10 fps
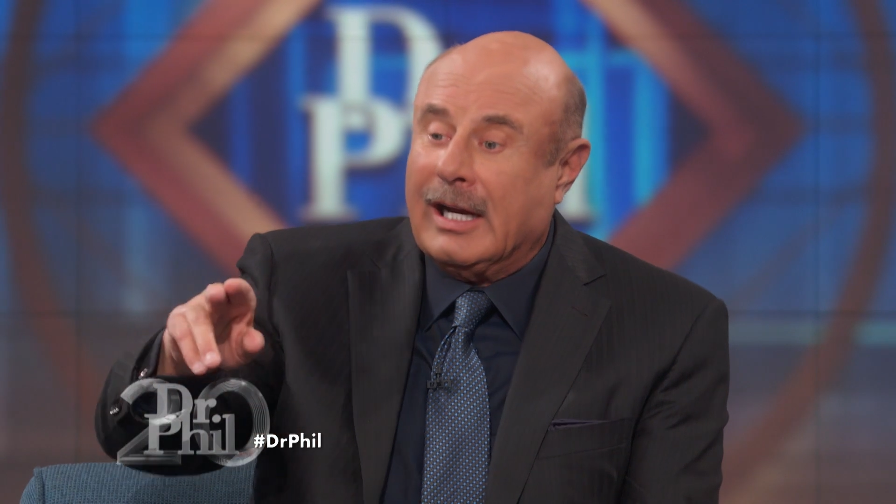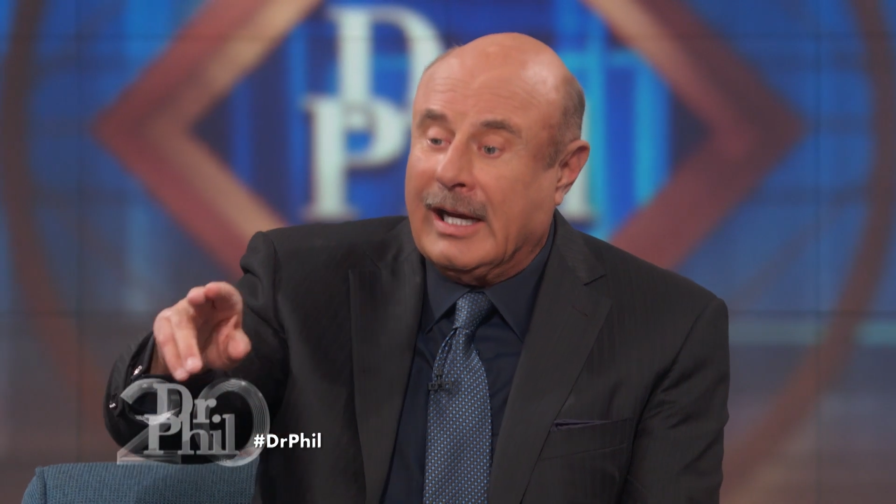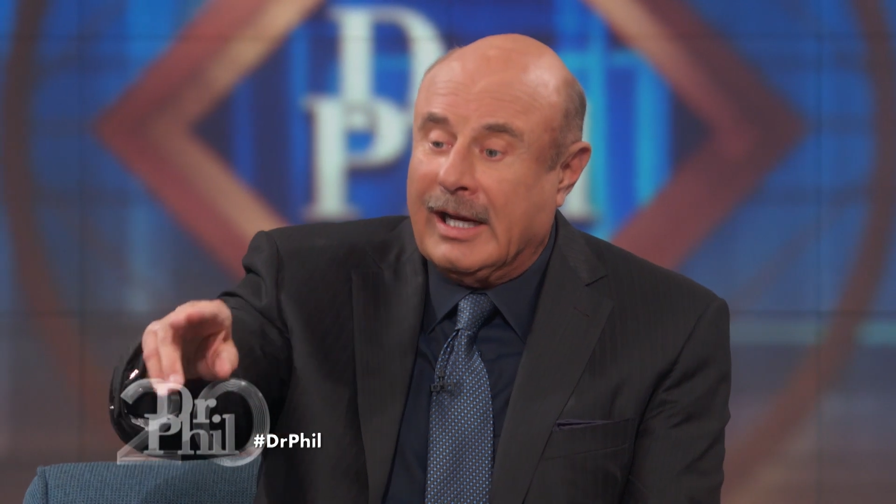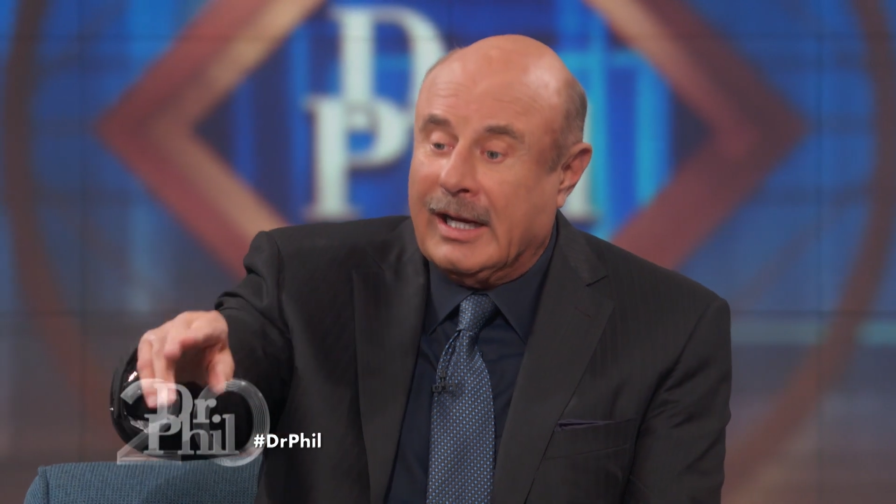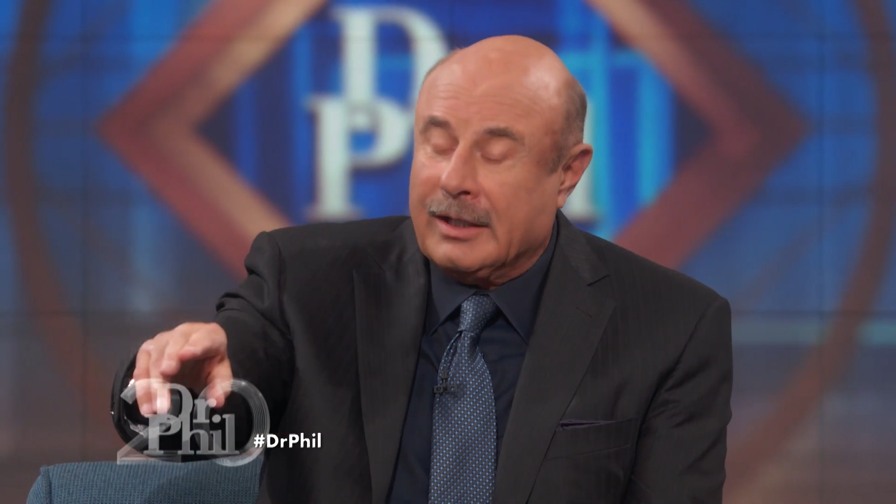
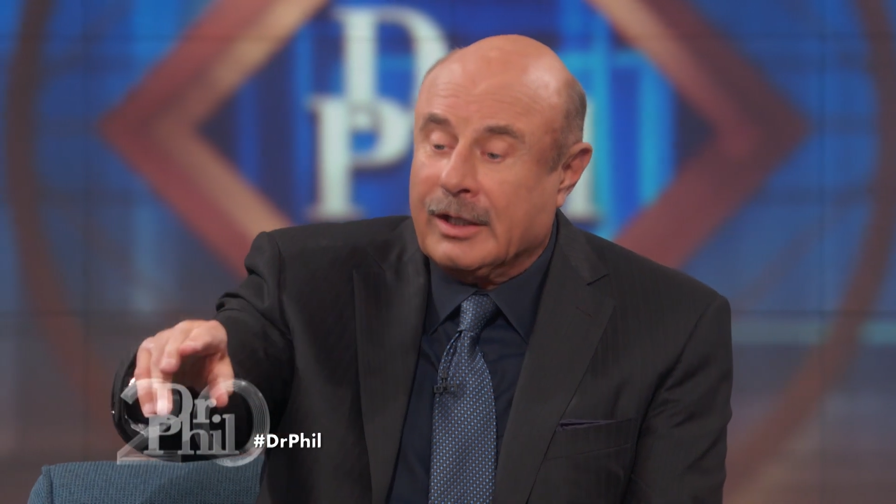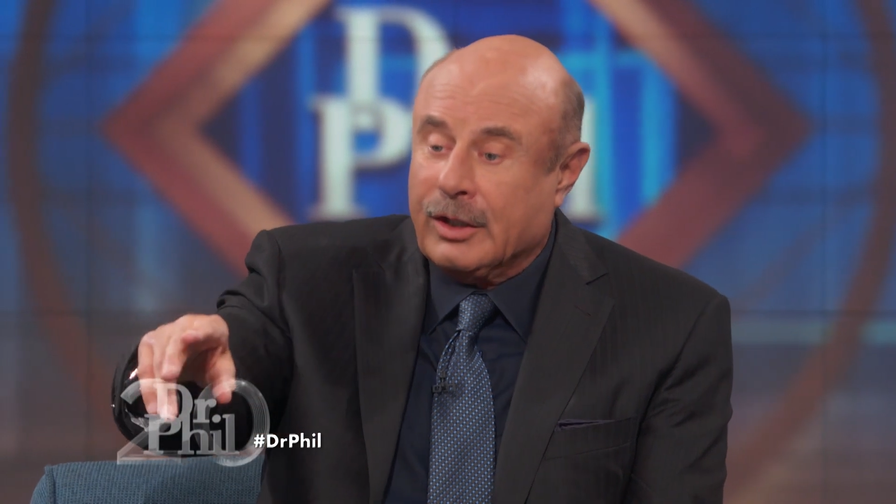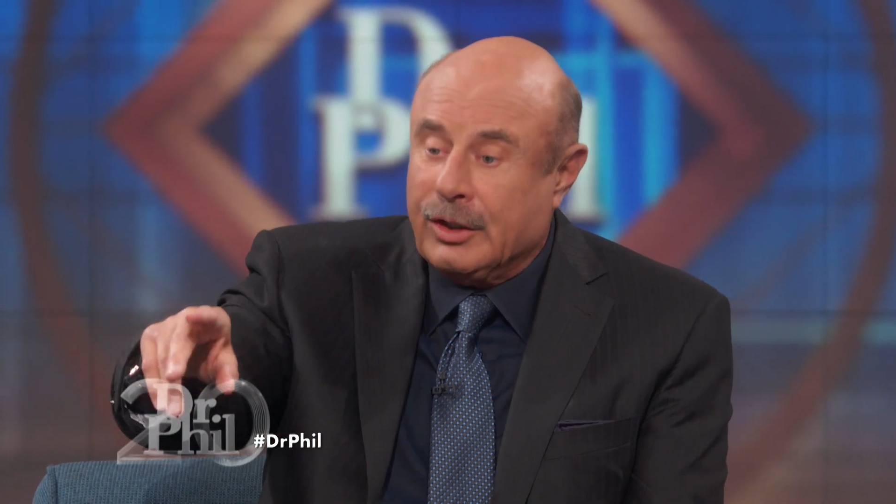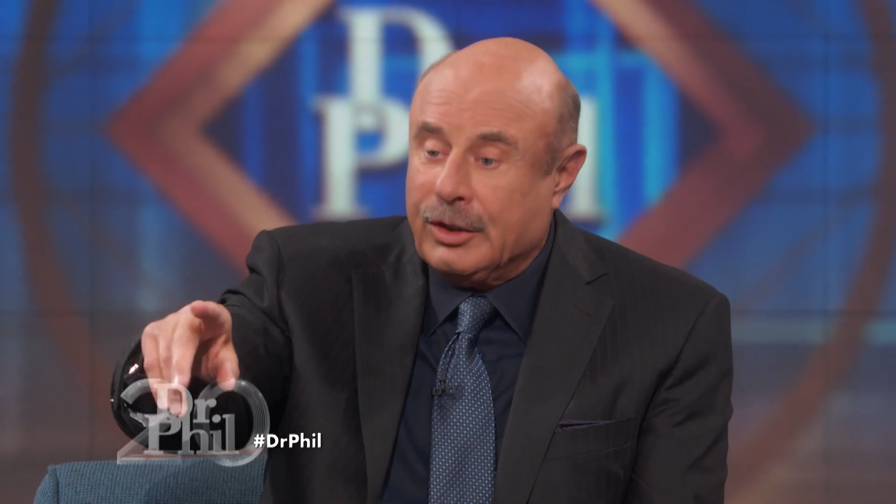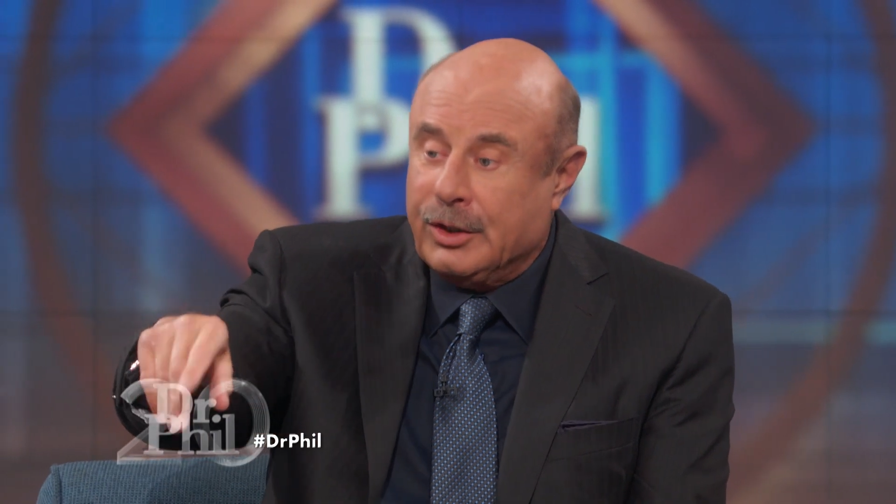and
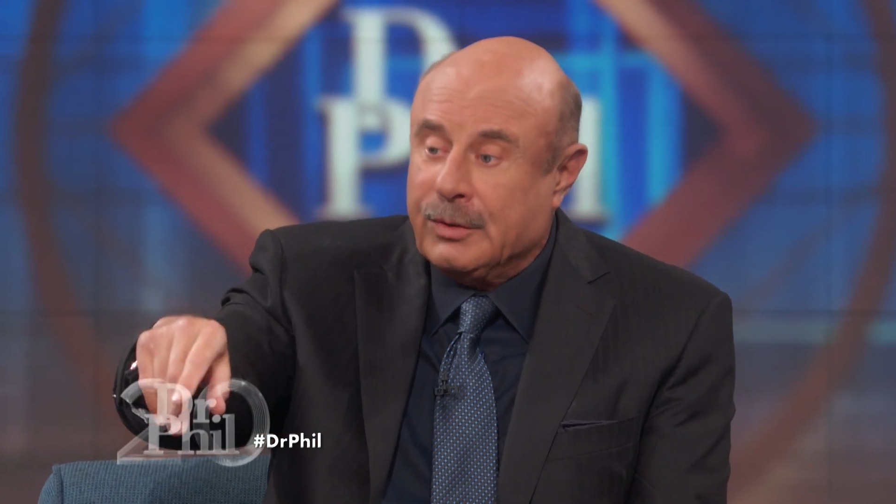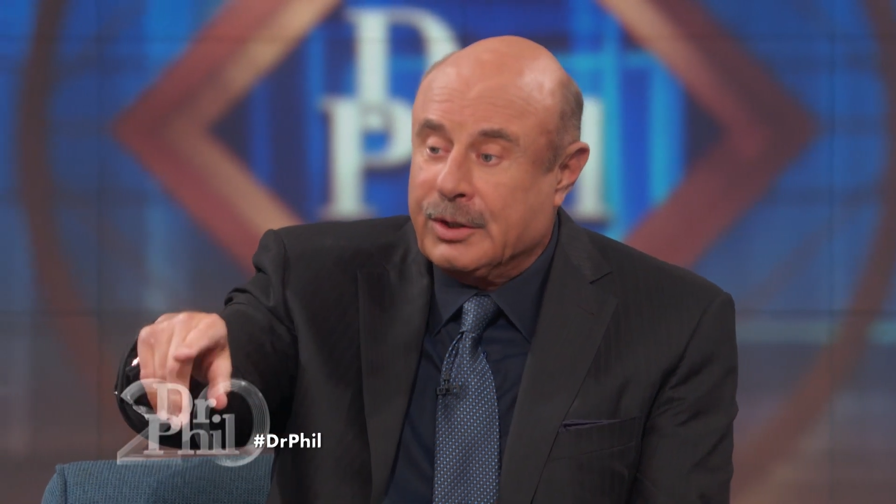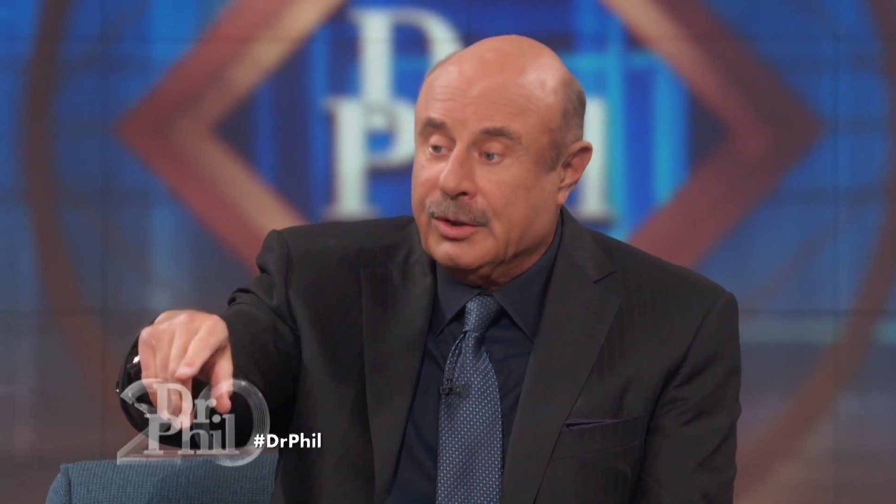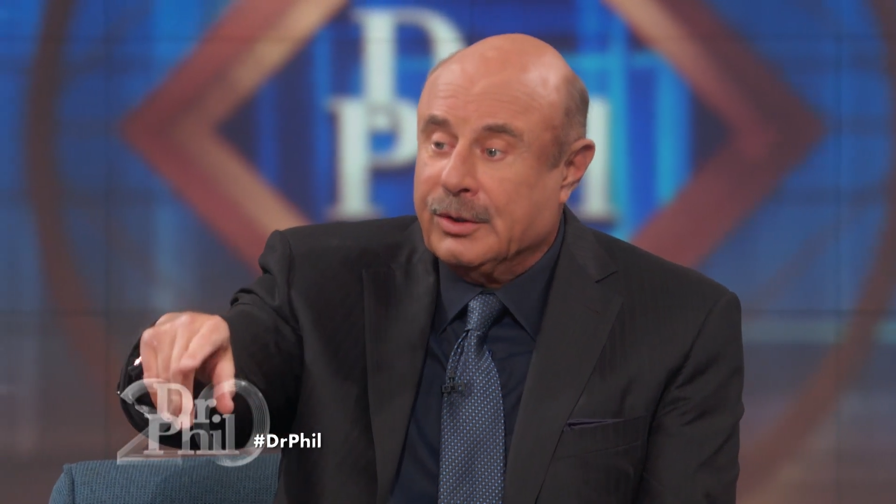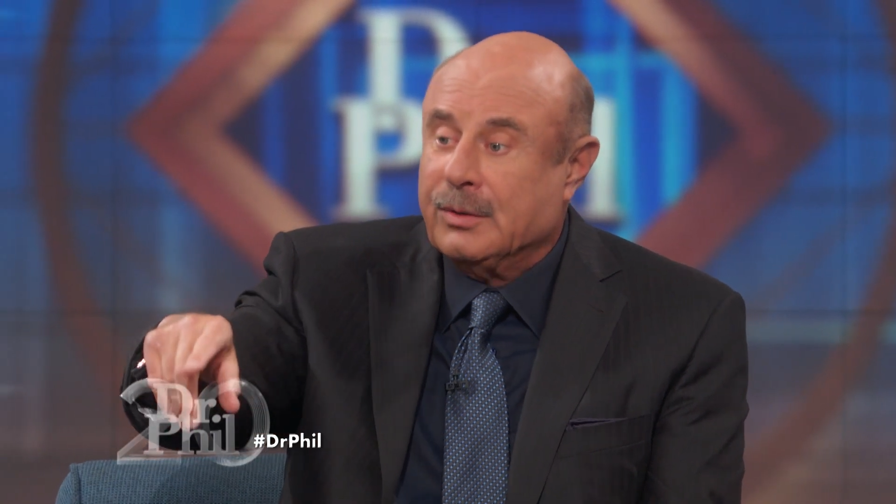you
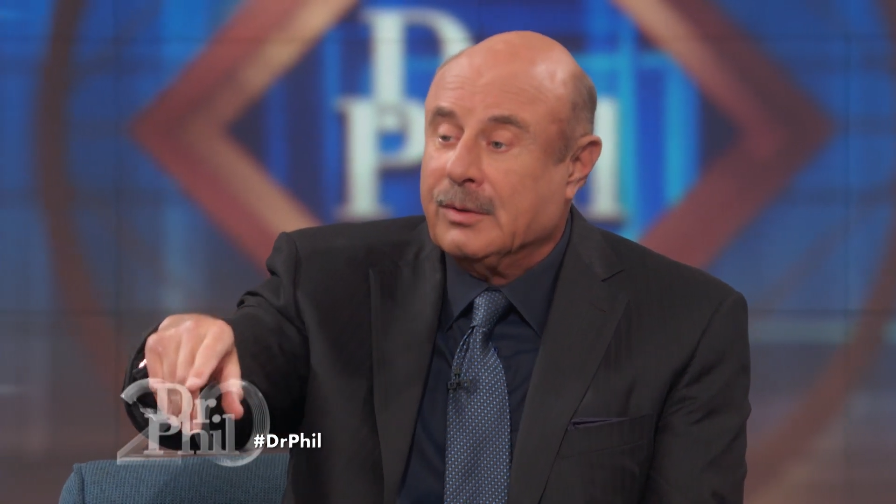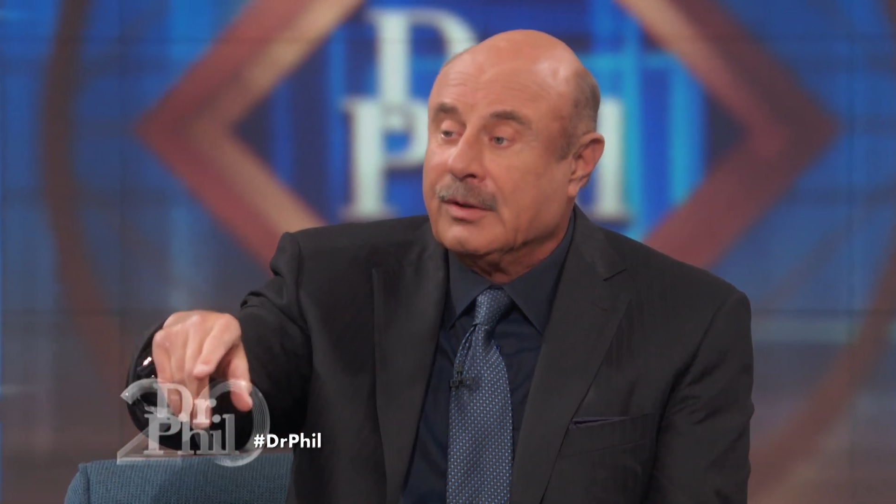two